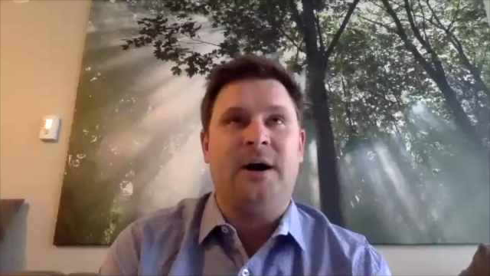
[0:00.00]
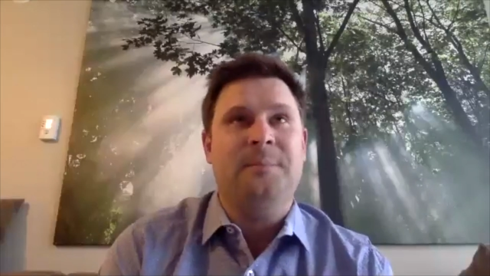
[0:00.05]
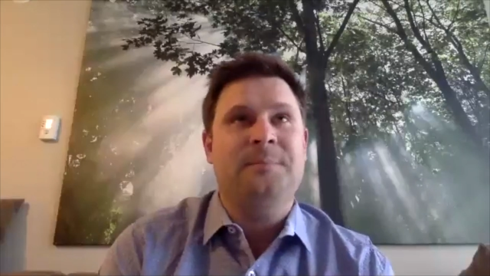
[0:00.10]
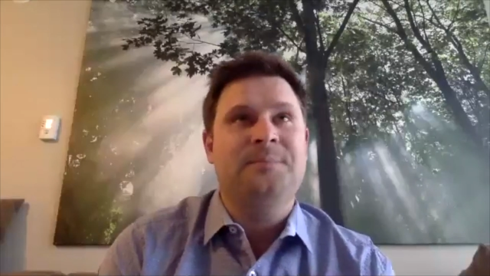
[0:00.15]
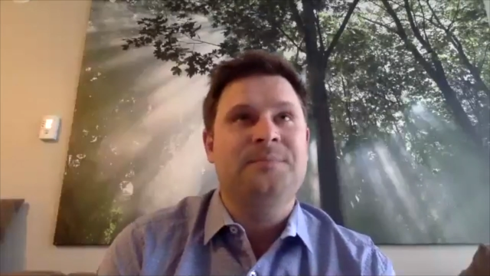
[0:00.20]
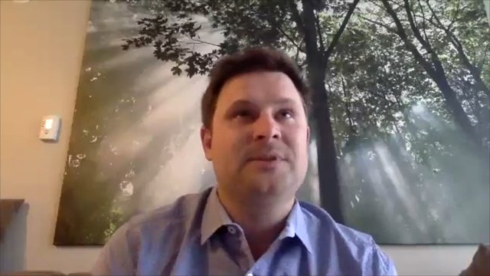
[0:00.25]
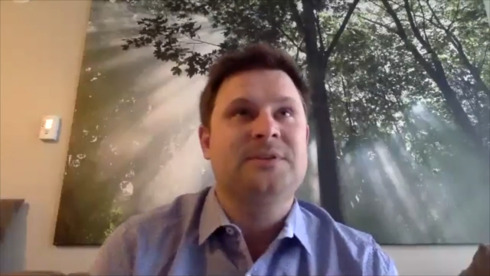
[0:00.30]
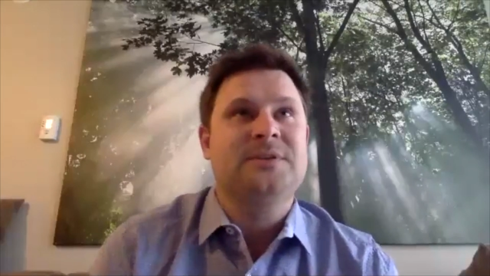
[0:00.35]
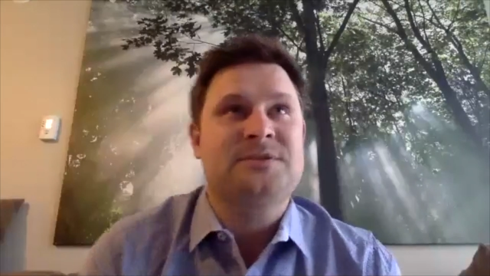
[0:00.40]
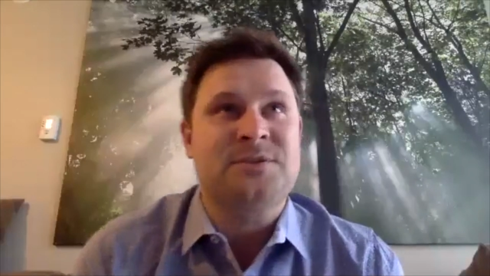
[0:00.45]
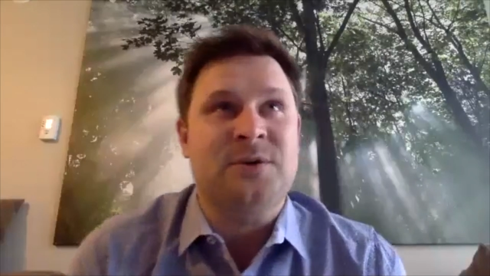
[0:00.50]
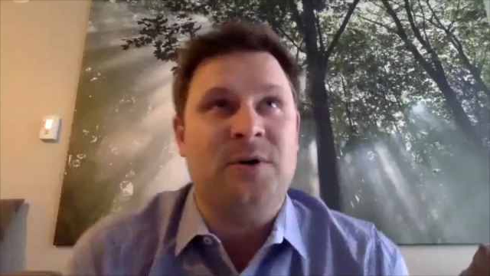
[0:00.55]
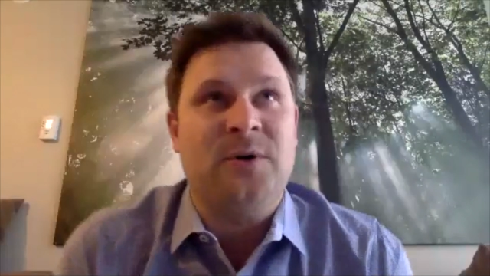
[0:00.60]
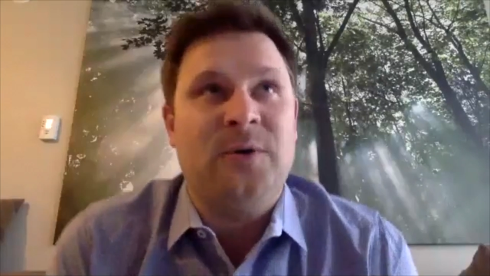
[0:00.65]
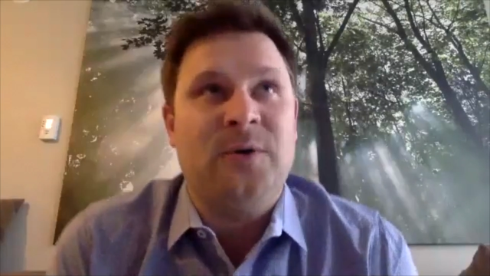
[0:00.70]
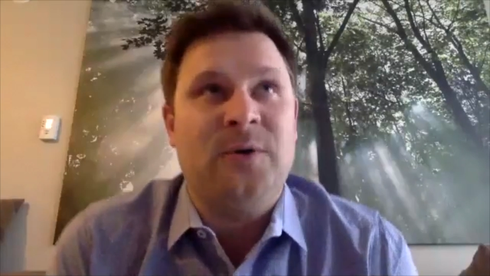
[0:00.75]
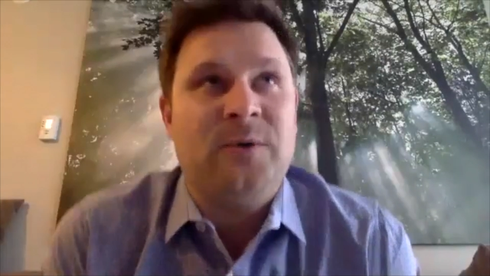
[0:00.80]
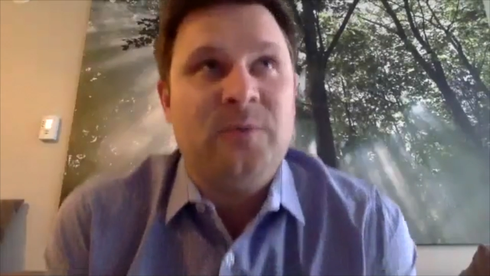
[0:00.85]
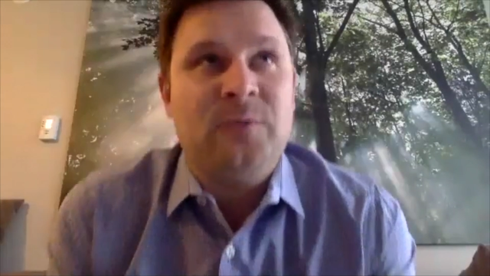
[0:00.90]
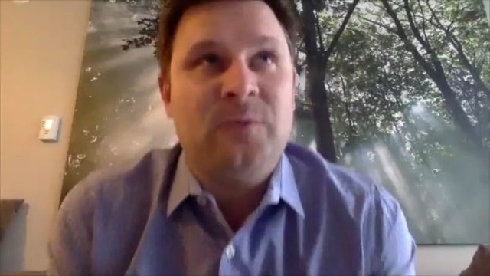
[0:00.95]

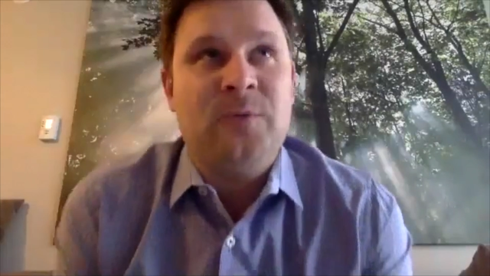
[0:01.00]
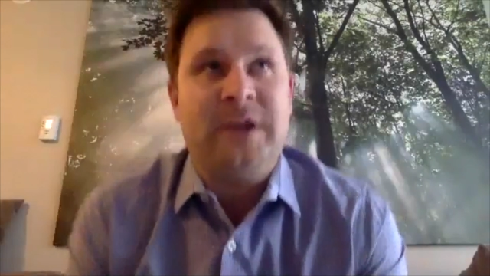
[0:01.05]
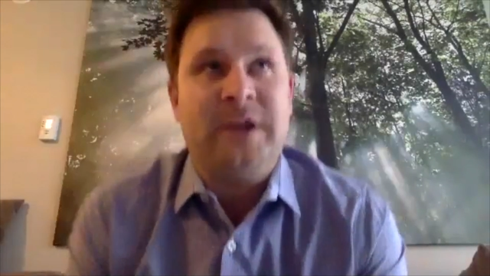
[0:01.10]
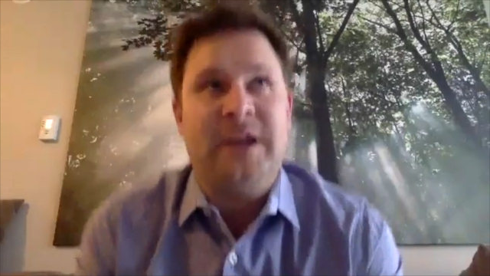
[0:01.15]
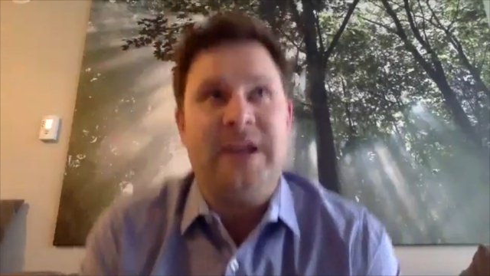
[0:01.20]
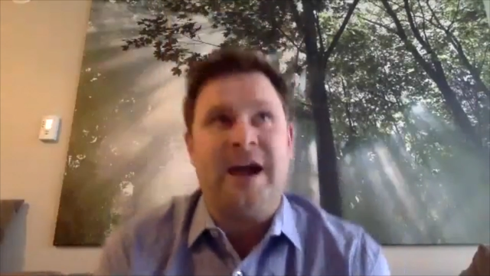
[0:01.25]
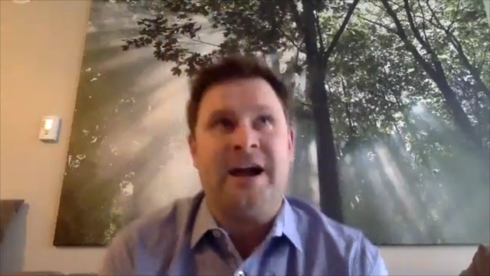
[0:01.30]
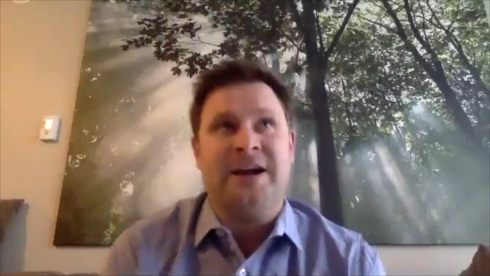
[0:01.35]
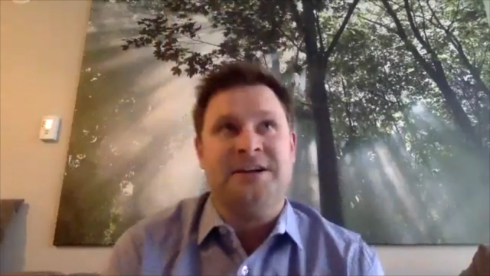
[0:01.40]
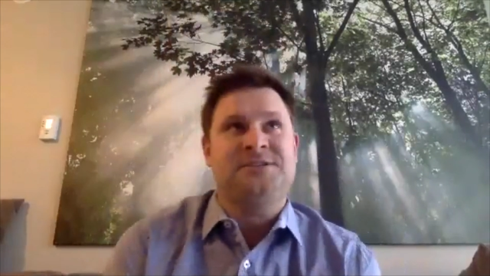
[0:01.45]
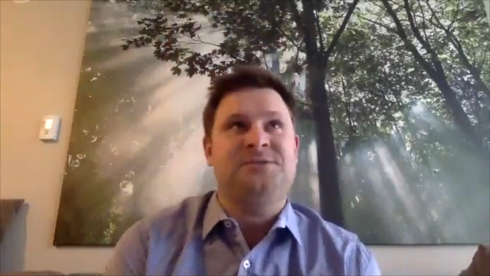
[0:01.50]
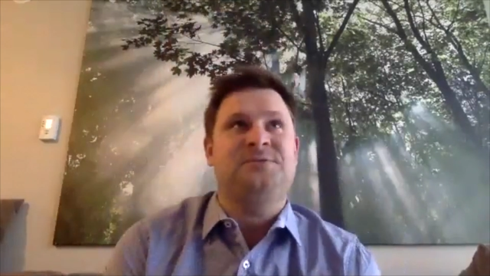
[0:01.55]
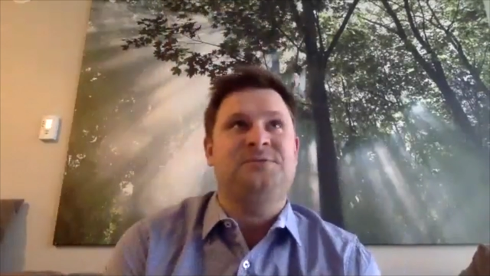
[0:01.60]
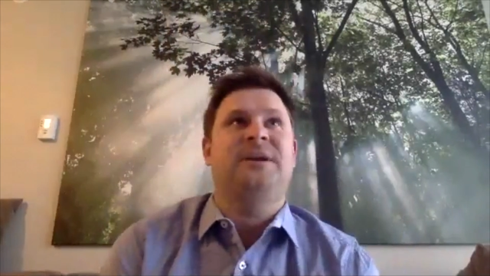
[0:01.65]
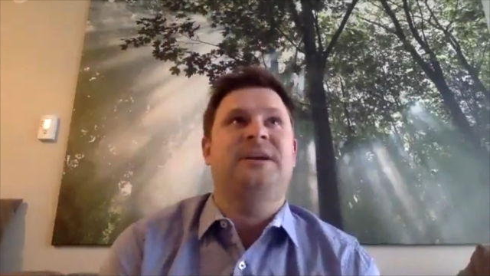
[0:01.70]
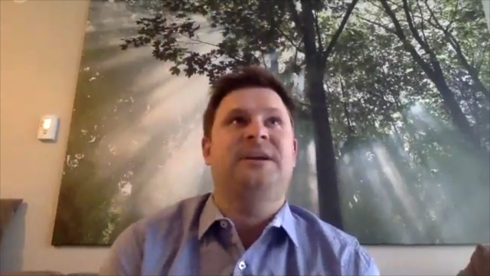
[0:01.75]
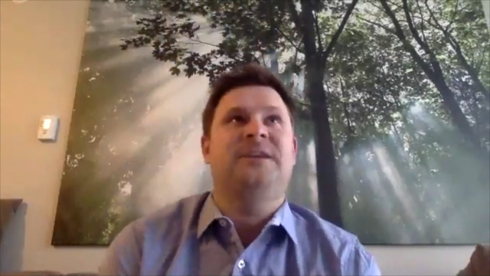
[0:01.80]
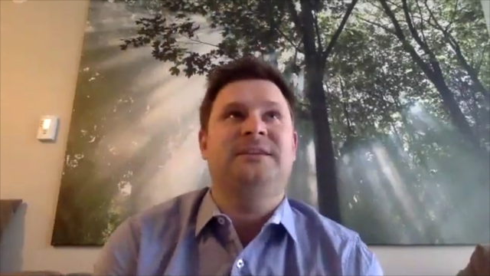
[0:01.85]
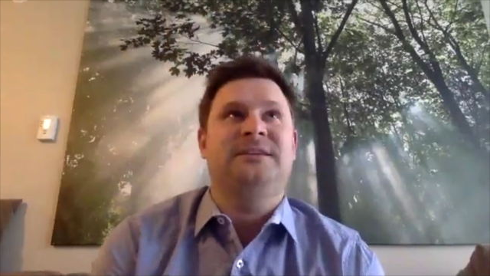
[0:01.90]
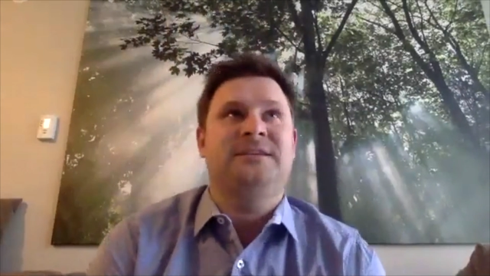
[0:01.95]
So we actually
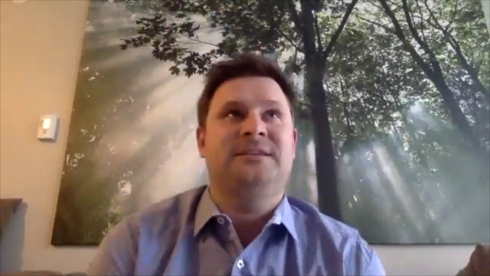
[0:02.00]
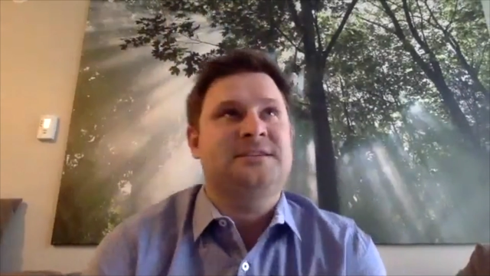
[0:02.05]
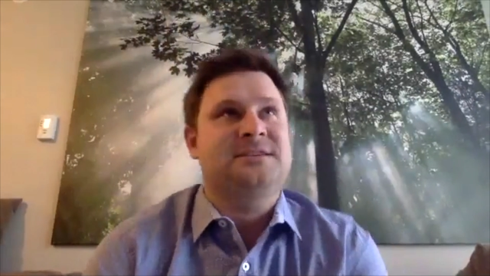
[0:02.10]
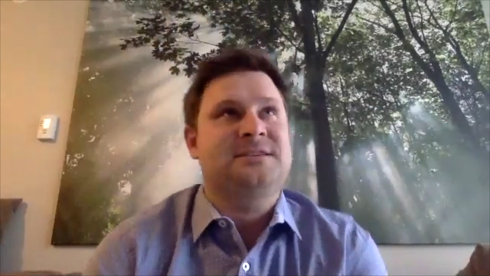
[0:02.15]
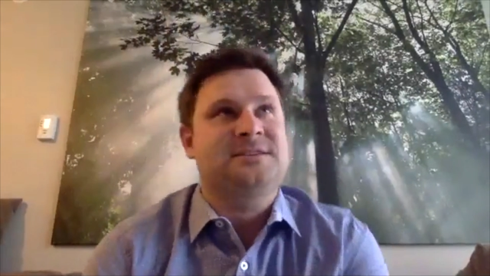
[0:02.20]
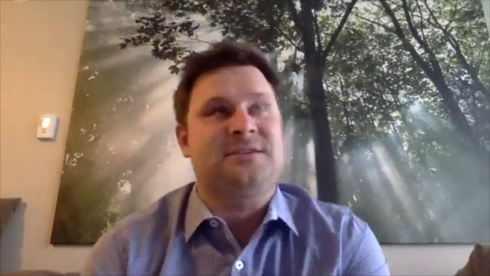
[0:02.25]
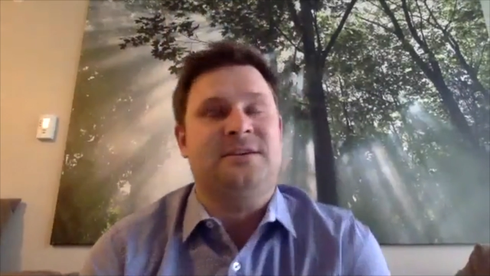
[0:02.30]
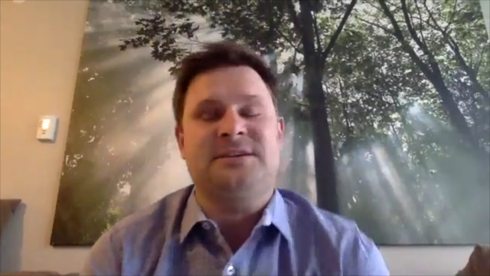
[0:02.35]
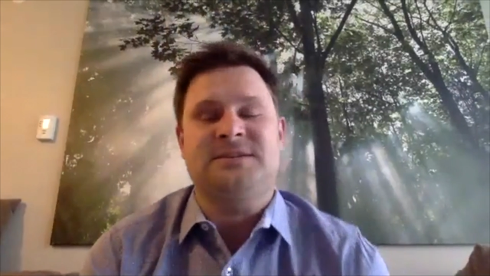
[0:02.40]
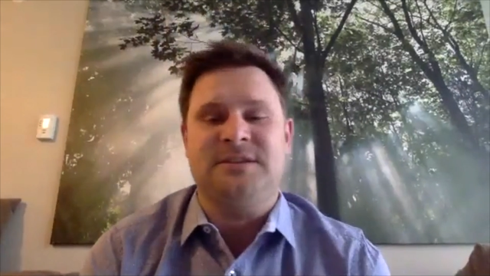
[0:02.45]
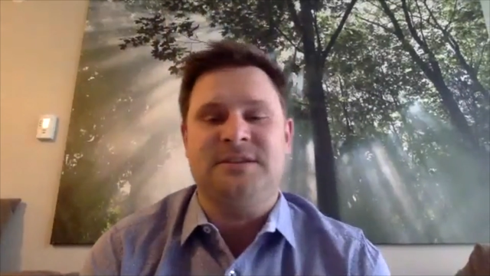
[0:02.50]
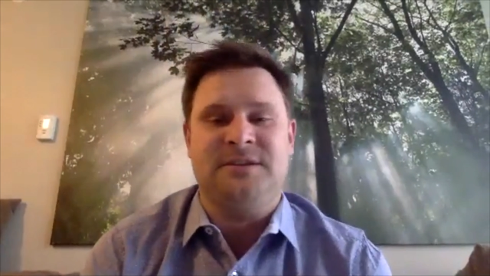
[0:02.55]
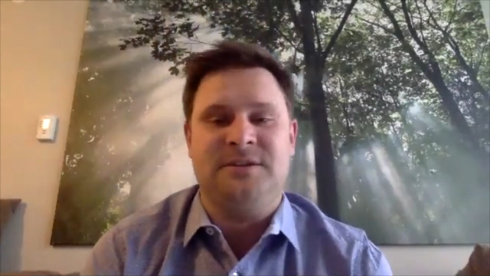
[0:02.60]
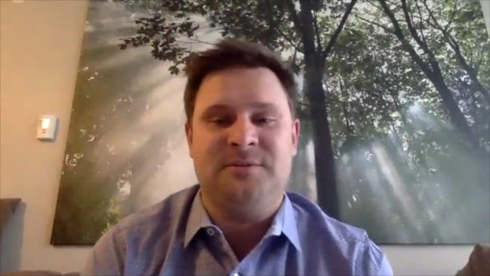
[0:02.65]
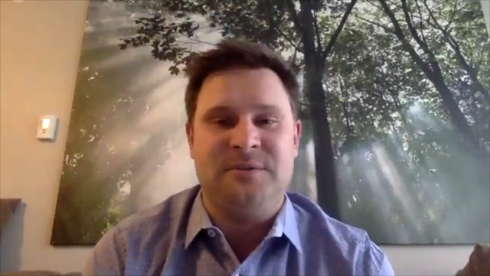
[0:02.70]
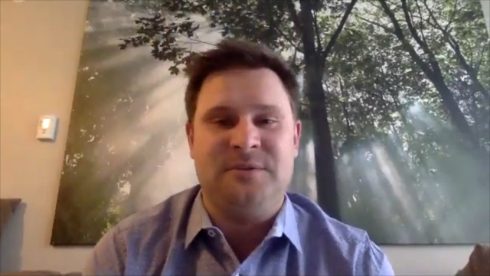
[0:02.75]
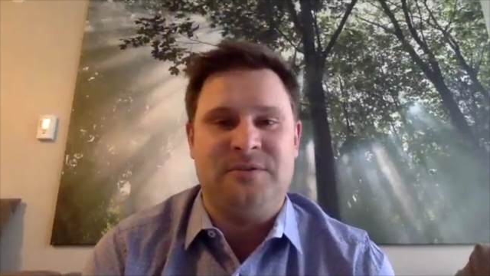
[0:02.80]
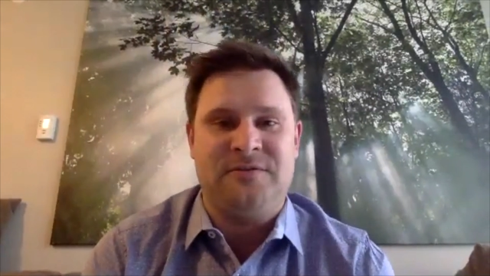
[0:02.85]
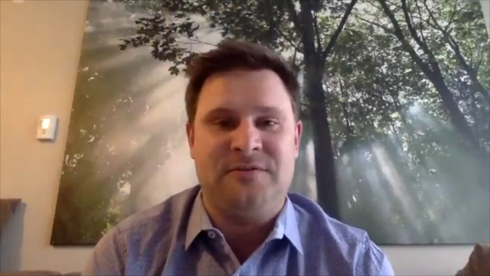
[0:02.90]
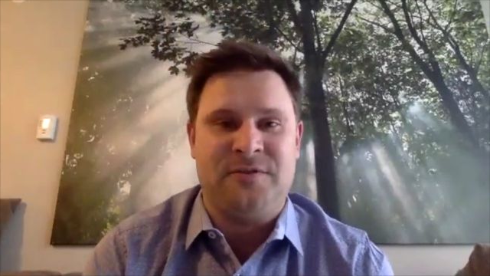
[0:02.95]
went, this starts a little
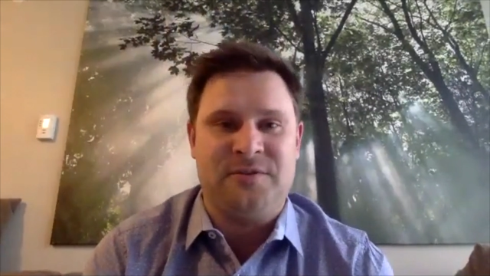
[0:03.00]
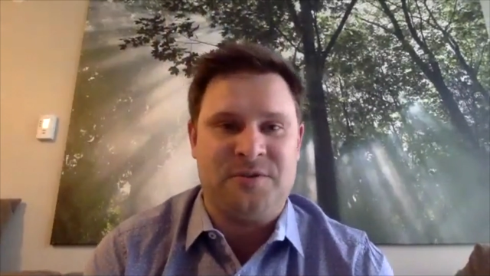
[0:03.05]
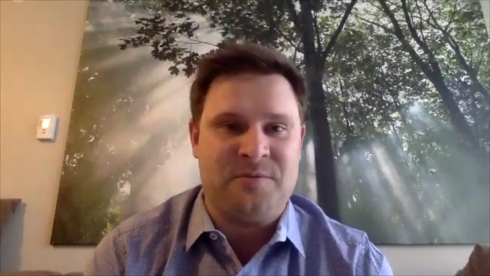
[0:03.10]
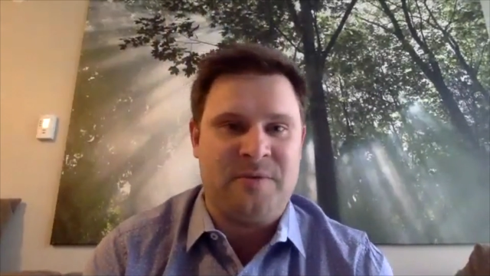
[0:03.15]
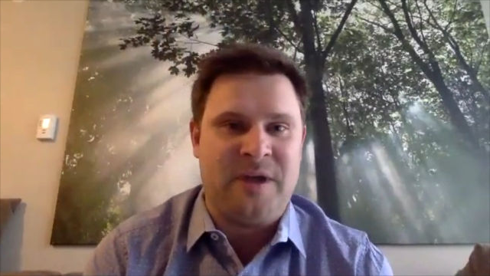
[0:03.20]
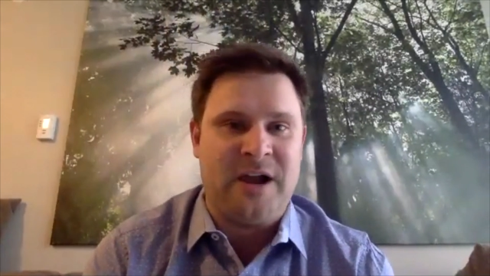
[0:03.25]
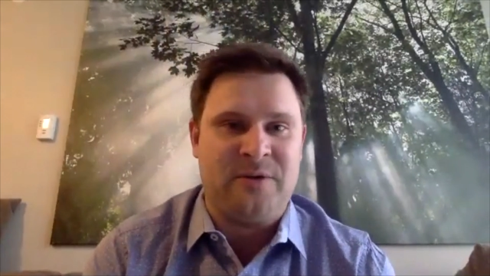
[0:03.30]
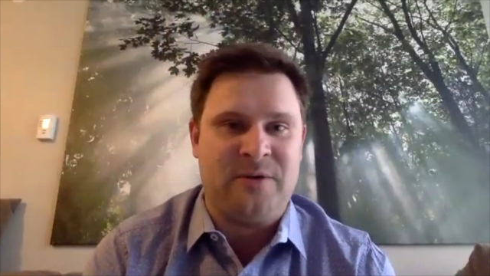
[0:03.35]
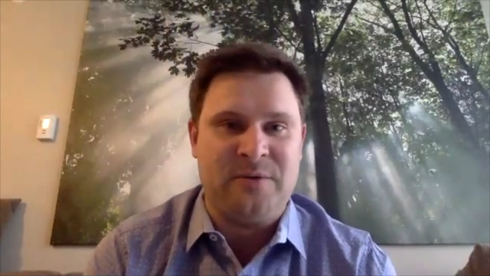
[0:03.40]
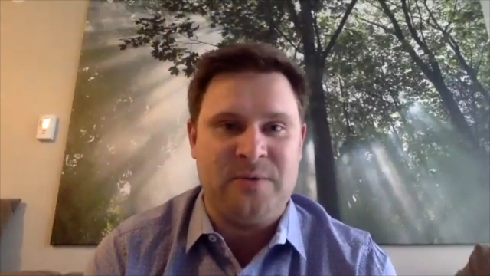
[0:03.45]
bit further back.